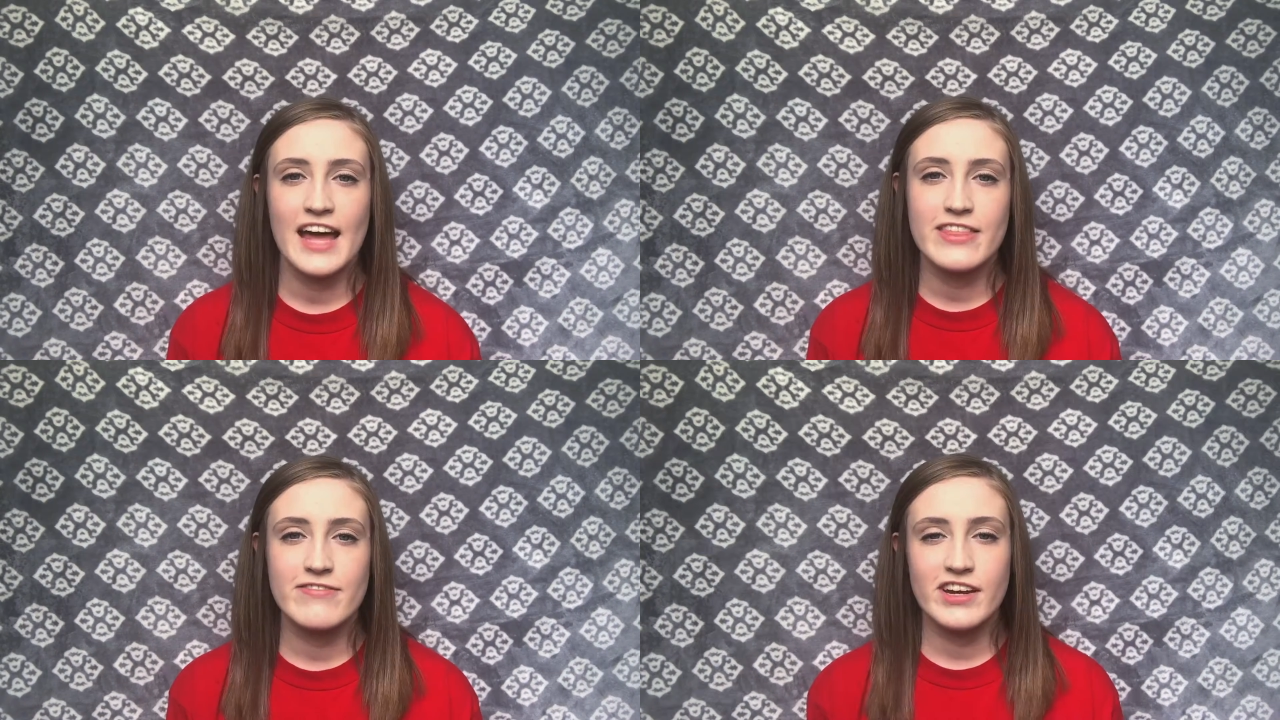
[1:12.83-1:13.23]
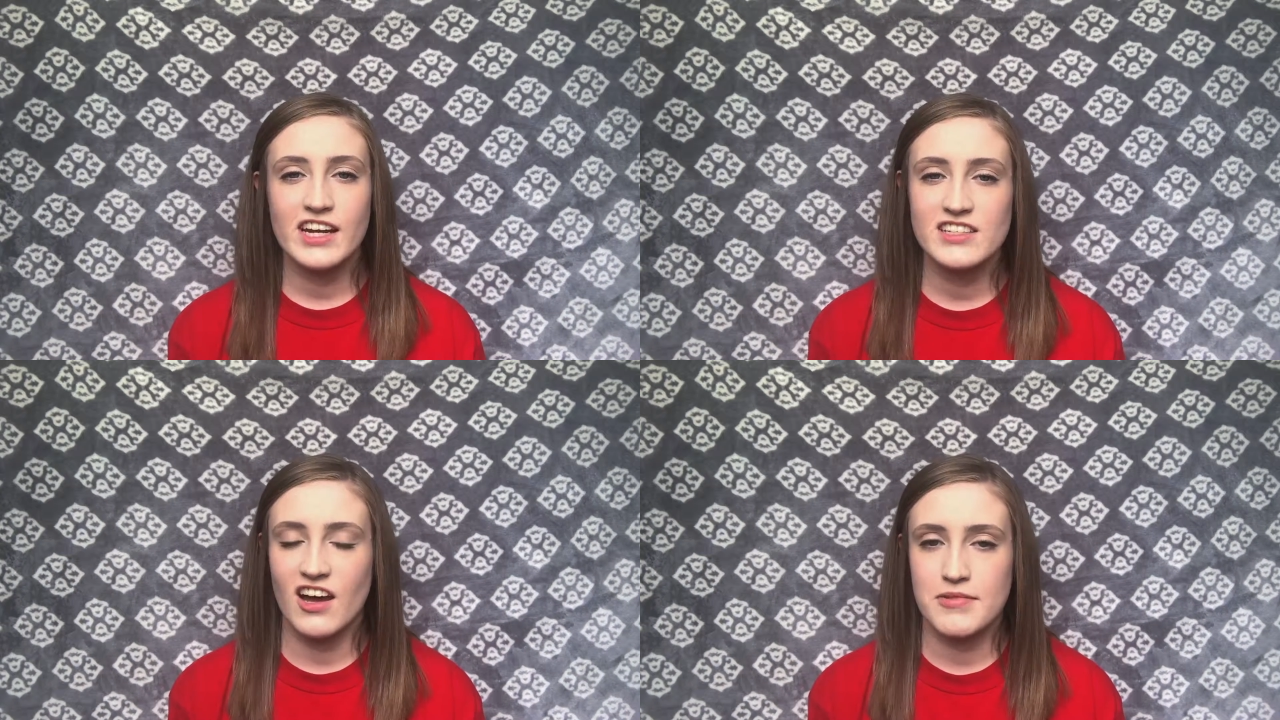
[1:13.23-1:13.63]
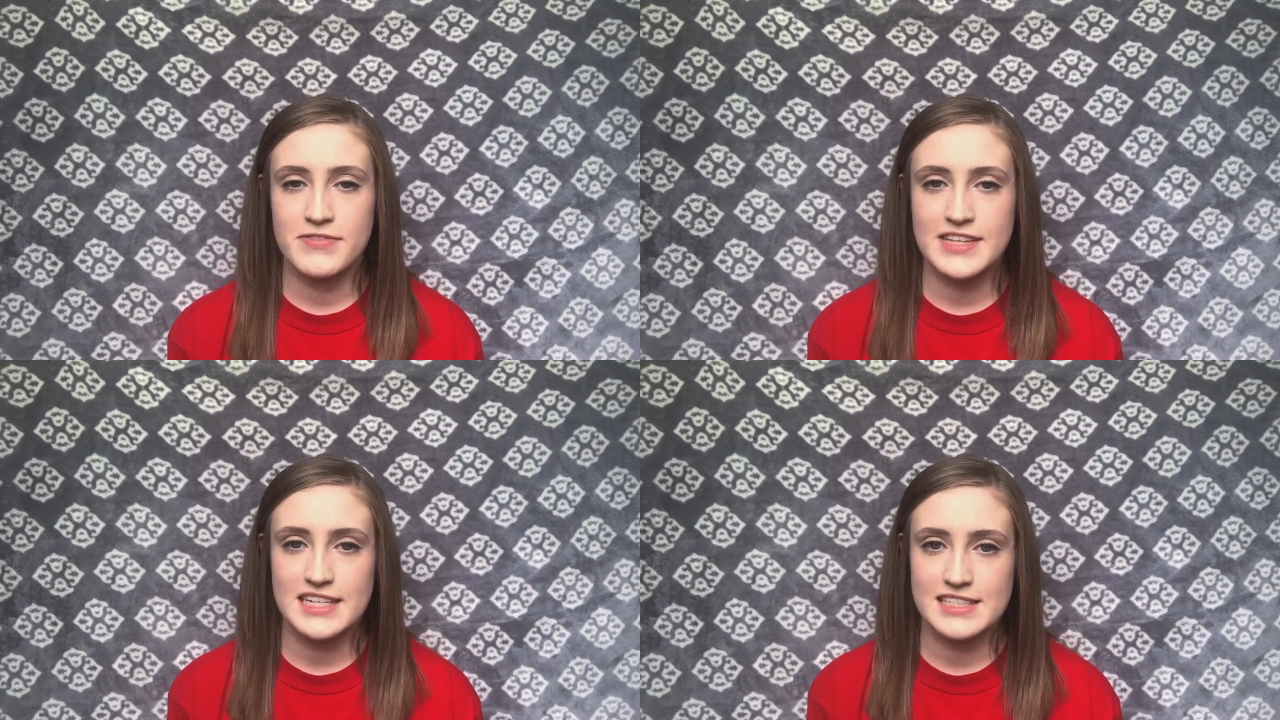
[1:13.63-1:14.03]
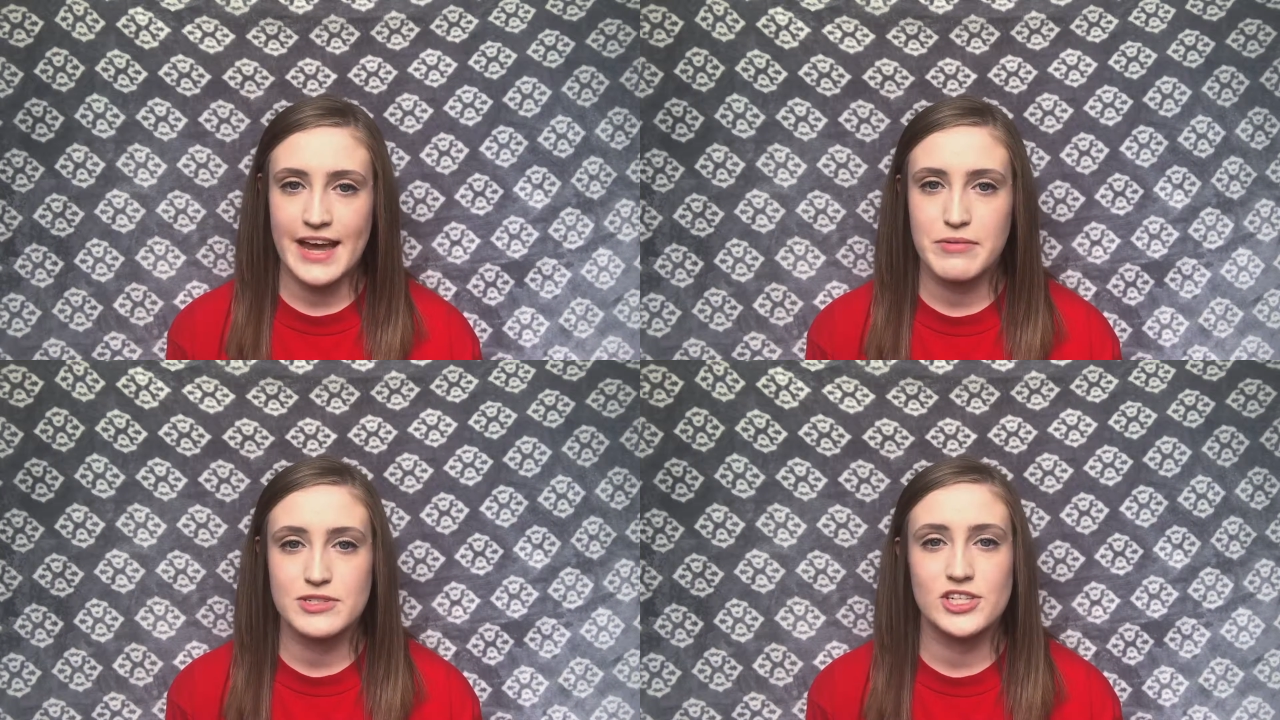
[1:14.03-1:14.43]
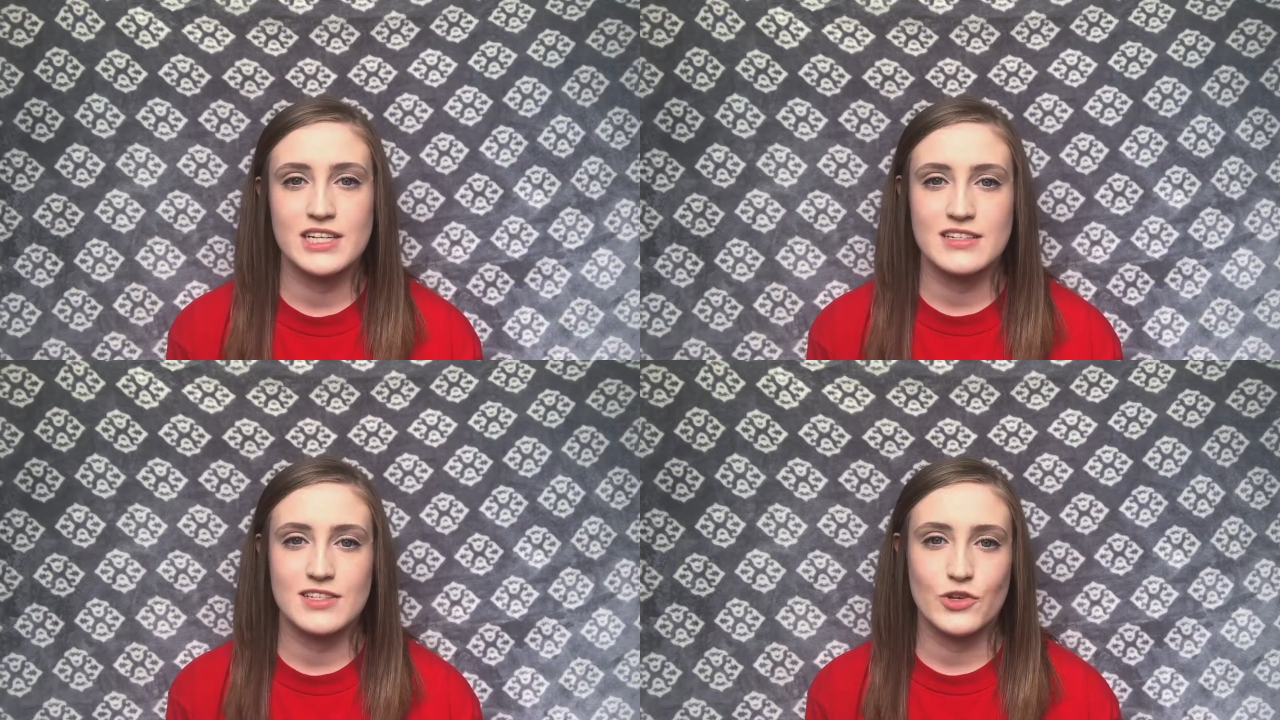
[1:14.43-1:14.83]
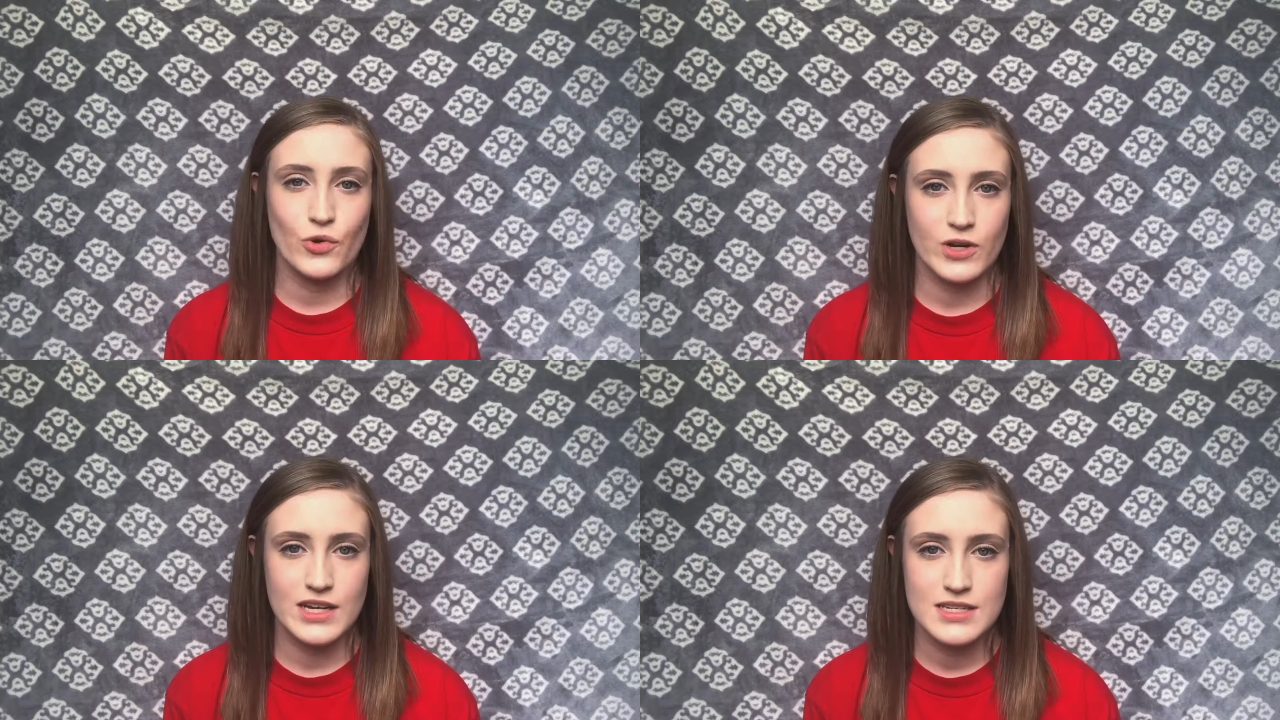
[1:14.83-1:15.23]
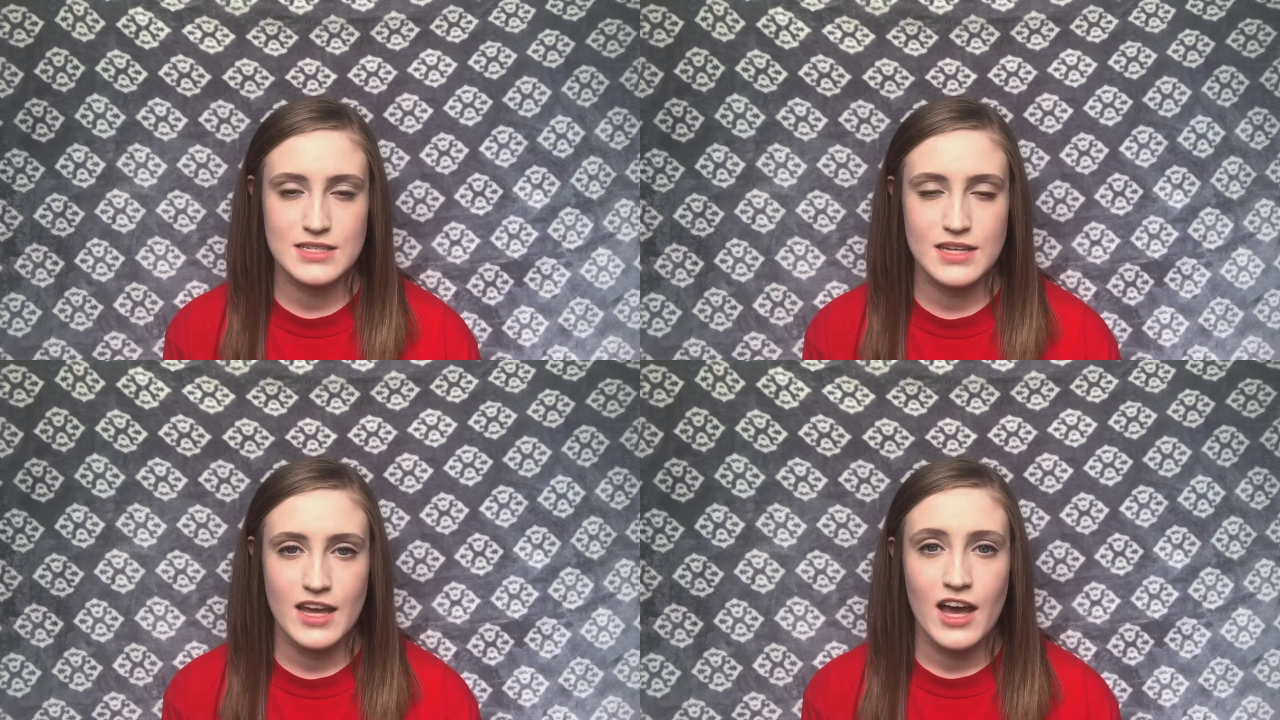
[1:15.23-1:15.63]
At the very top of the entablature is the cornice.